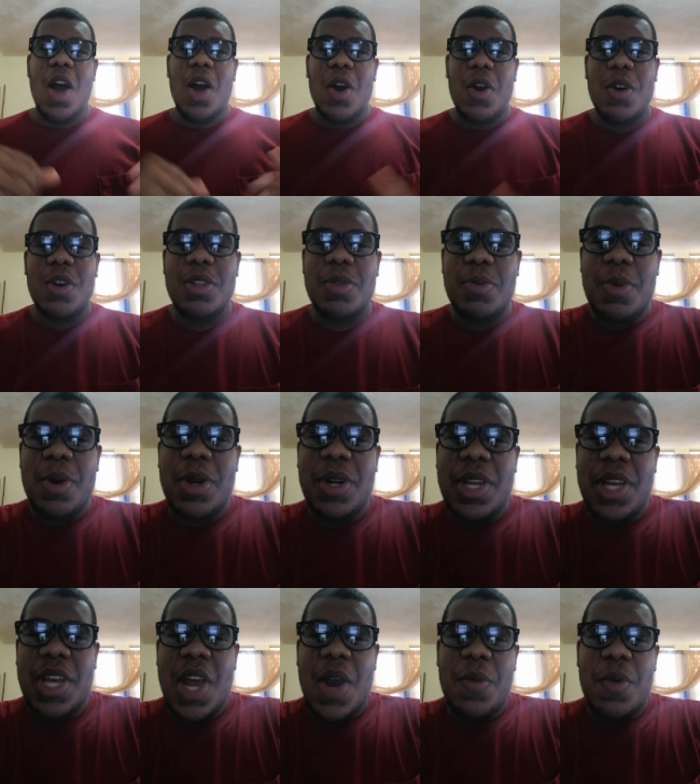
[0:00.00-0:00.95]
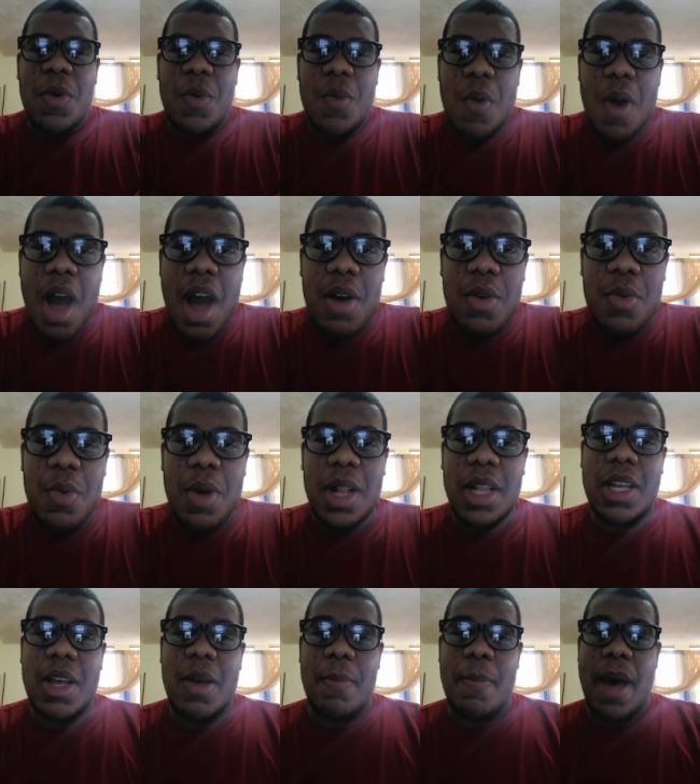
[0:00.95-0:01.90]
Good morning, everyone.
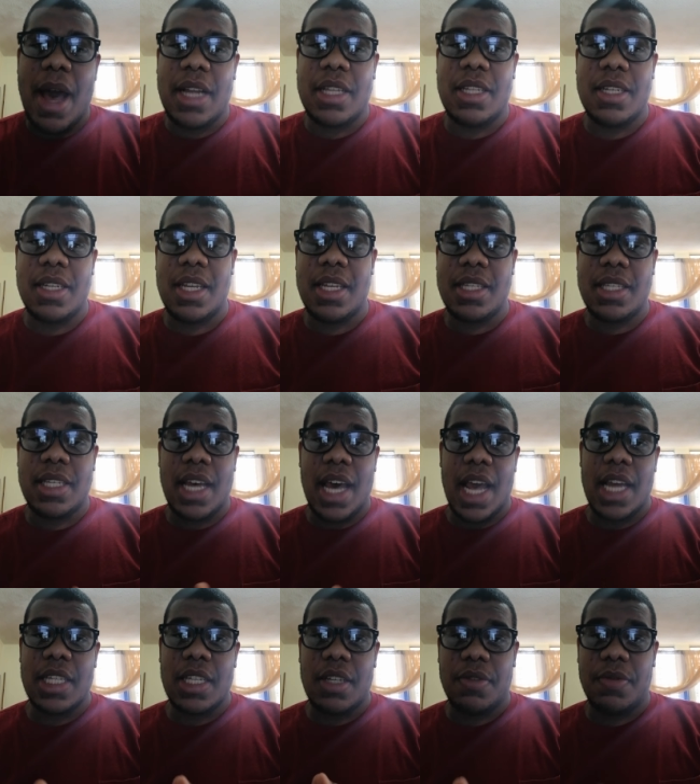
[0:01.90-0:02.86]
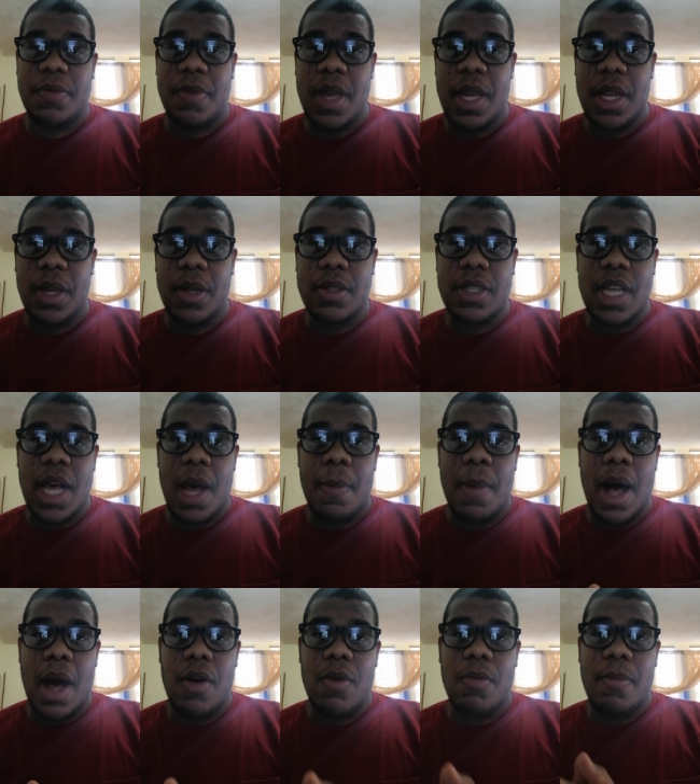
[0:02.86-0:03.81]
Welcome back to this kind of videos
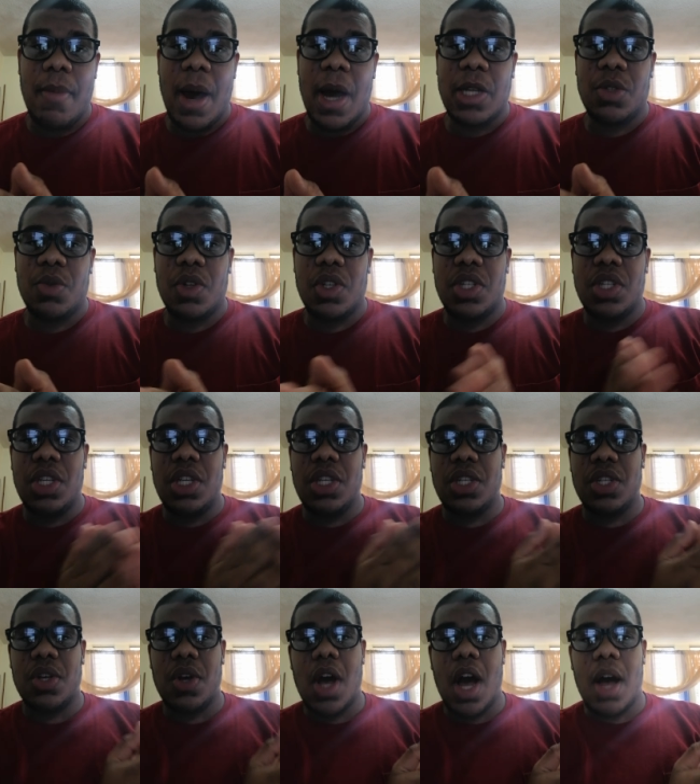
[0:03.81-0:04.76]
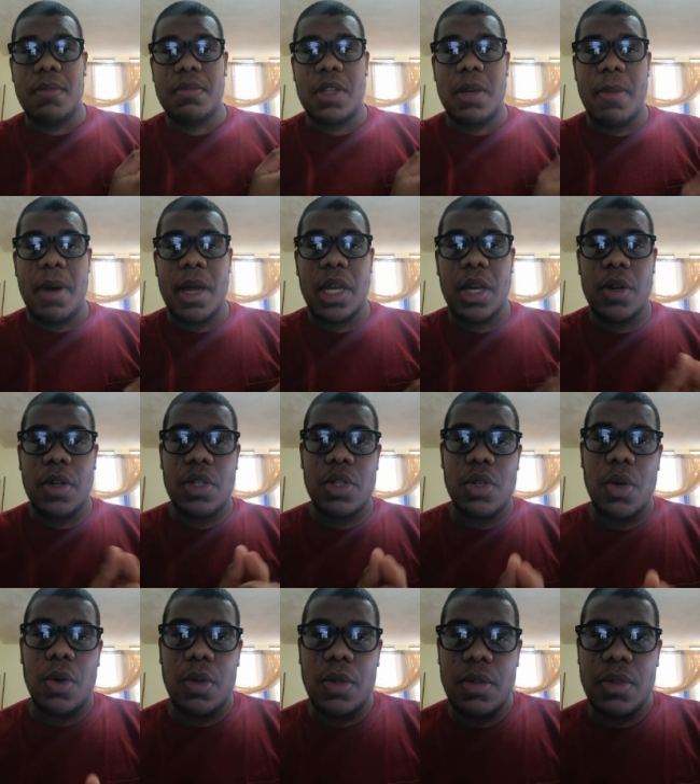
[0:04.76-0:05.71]
about my transition on the medical
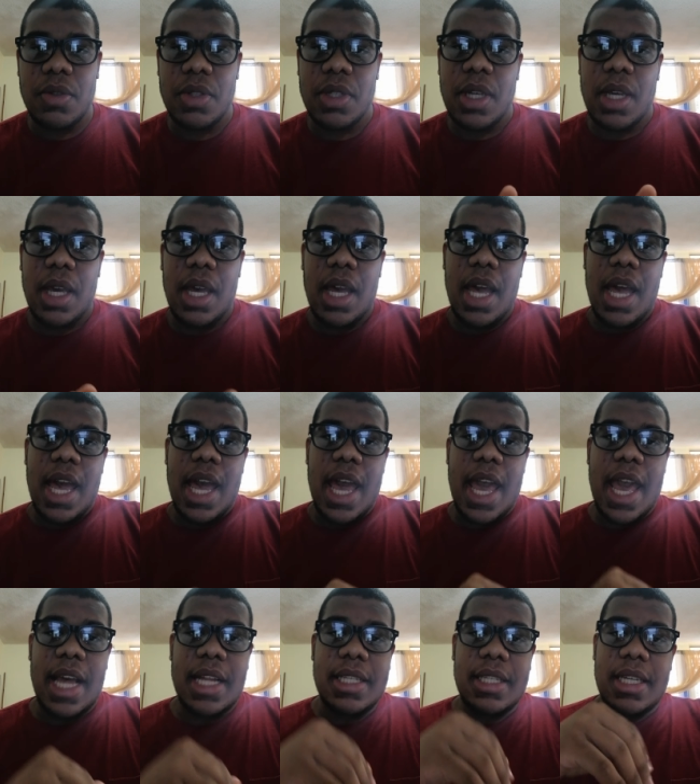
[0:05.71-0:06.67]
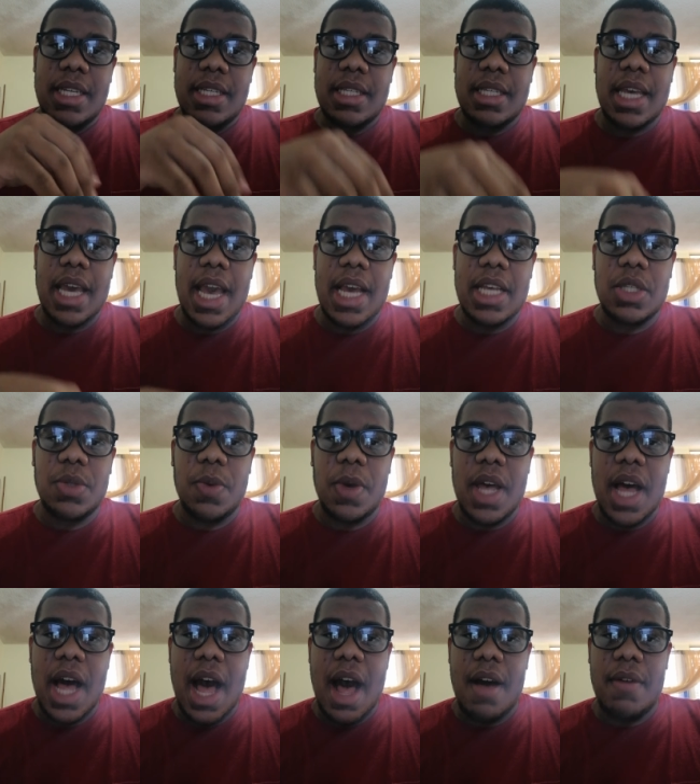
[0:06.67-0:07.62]
school. In this case, we
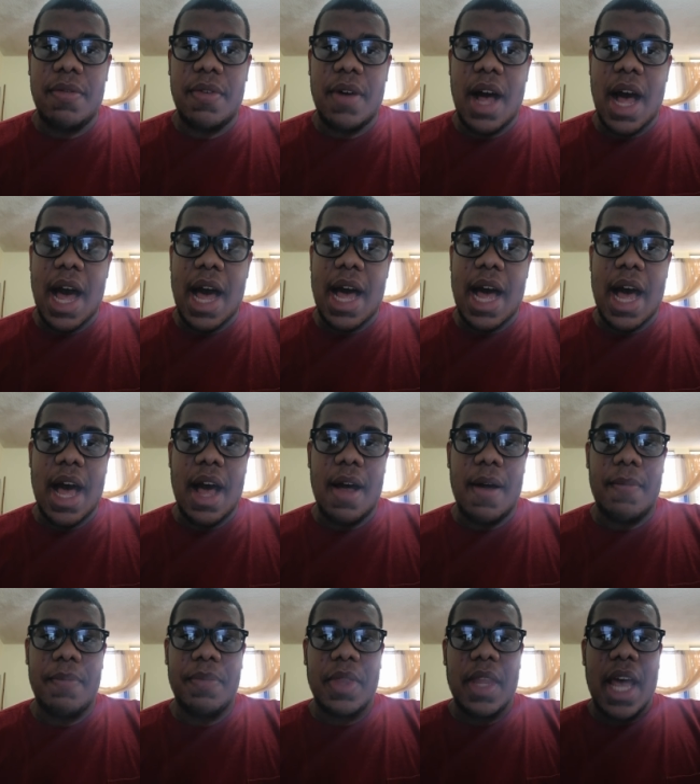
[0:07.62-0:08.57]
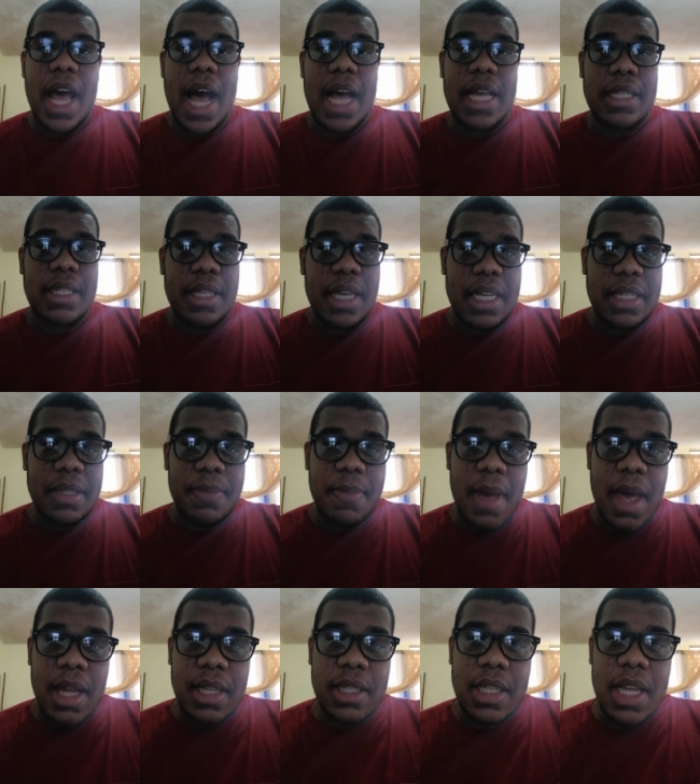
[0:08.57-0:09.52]
have
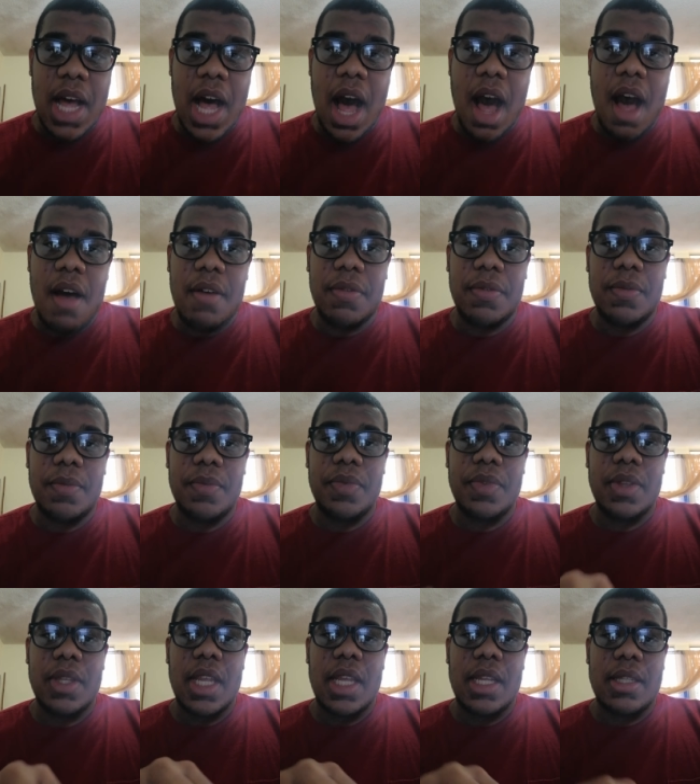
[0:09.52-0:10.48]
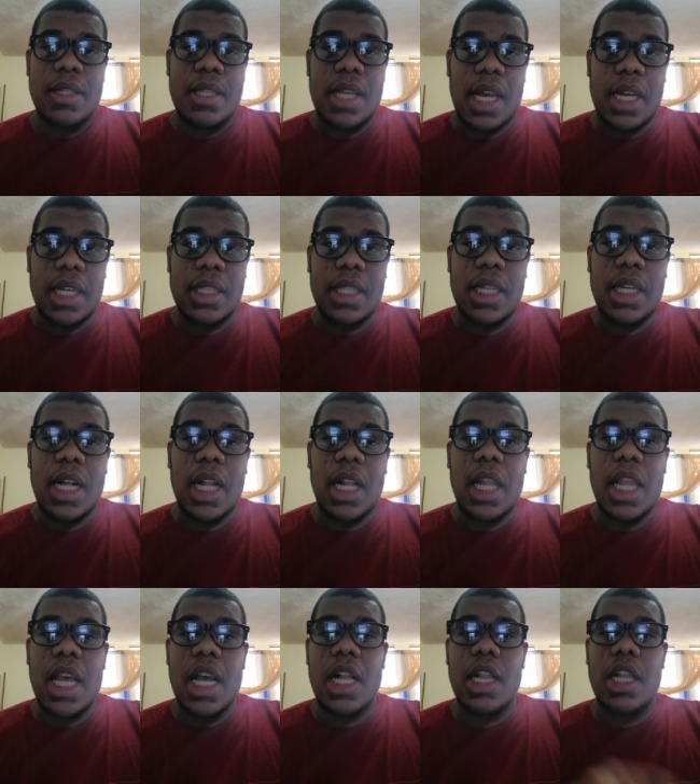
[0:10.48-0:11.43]
assessment of
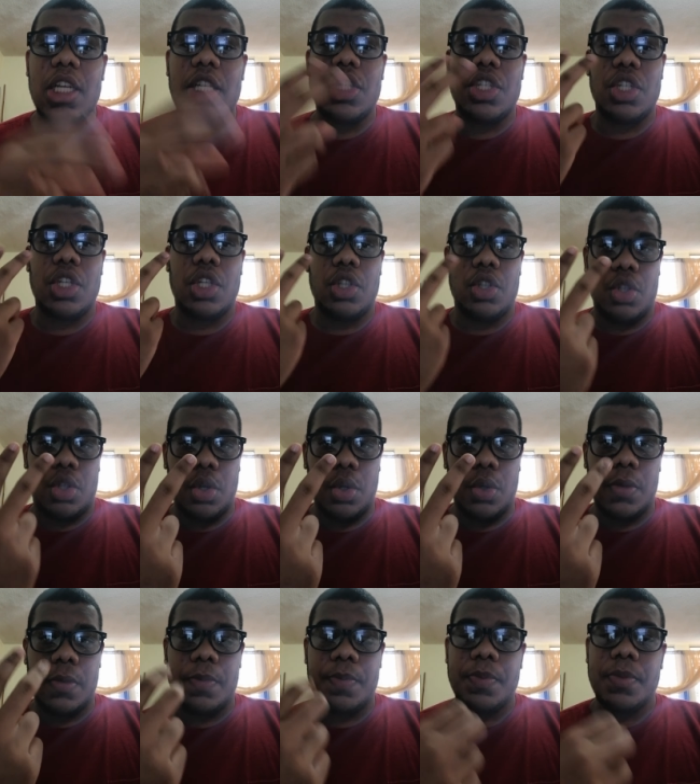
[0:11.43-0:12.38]
technical English 2.